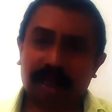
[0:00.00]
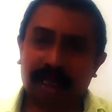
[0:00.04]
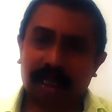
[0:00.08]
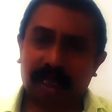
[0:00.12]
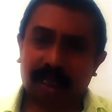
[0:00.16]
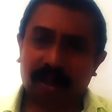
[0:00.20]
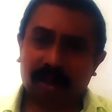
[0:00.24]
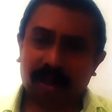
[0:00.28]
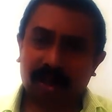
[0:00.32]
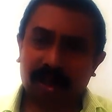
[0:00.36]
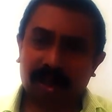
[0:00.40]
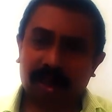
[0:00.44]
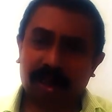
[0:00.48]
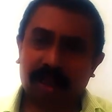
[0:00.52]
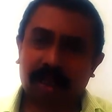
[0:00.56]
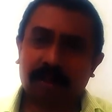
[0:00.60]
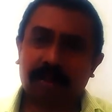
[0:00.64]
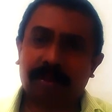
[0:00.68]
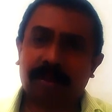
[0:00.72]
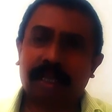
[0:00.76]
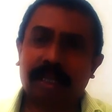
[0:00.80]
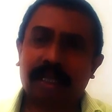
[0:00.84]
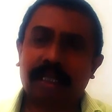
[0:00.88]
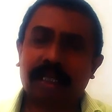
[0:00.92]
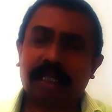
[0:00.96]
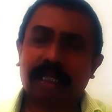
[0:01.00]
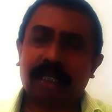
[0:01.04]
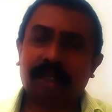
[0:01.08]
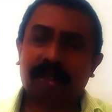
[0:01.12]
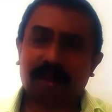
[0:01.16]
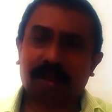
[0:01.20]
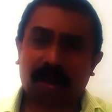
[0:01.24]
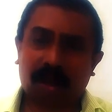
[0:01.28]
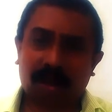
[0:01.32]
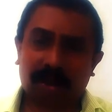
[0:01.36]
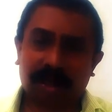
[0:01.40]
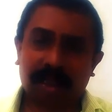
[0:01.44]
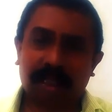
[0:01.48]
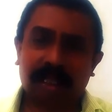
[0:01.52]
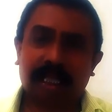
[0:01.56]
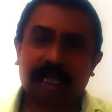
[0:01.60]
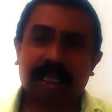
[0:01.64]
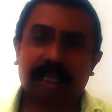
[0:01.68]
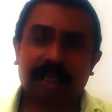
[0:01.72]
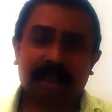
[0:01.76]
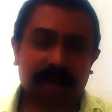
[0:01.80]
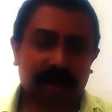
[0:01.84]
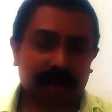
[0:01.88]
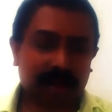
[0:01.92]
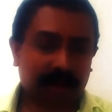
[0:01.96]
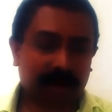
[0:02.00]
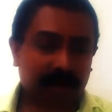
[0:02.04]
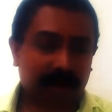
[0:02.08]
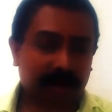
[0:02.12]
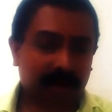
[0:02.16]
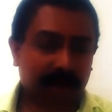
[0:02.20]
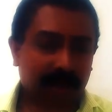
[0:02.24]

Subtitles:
In each of them it is rottenness.